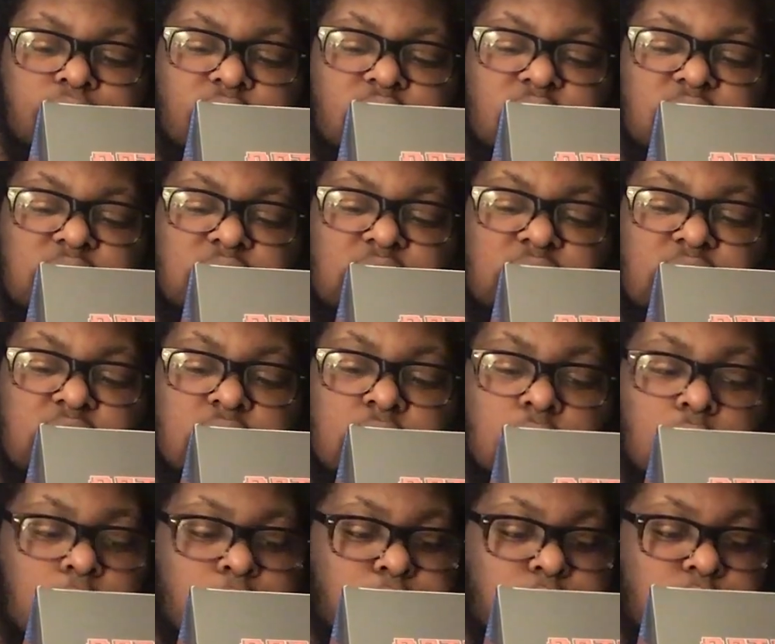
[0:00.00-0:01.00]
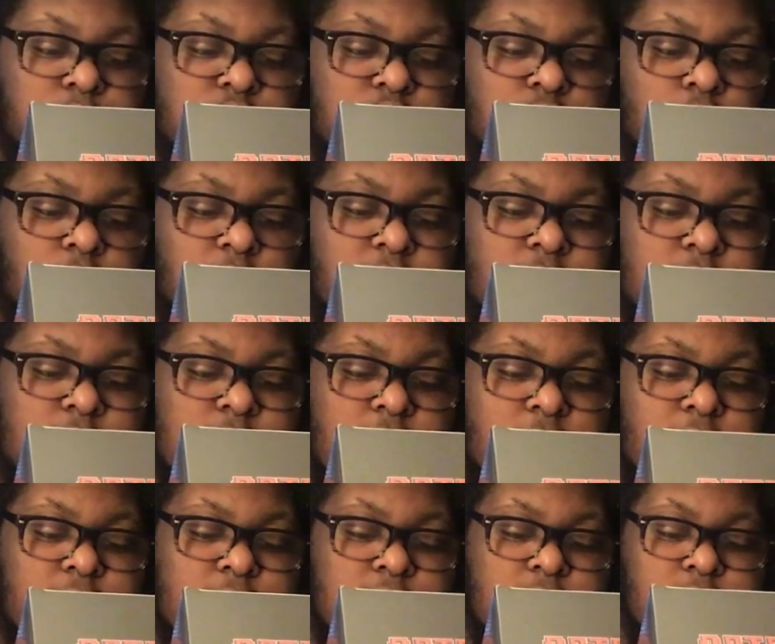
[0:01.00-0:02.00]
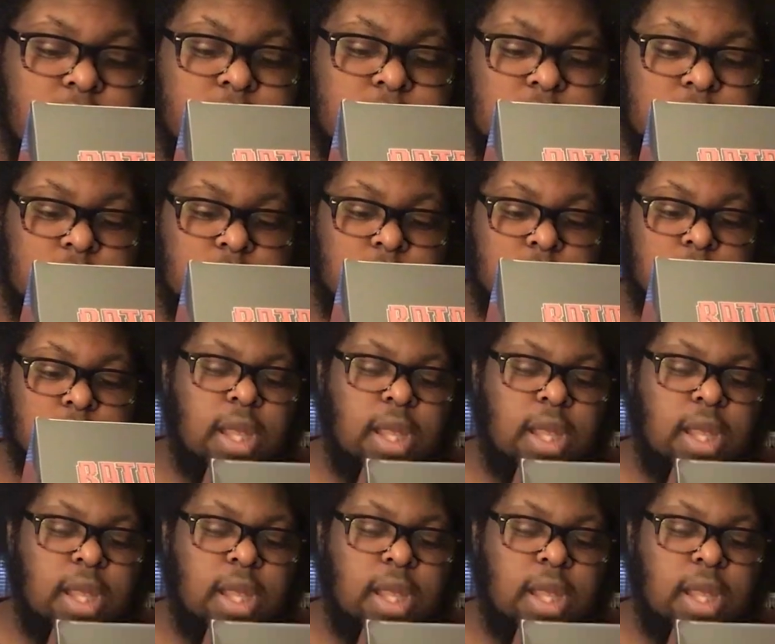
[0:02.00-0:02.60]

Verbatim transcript: to steal Bruce Wayne's high-tech suit.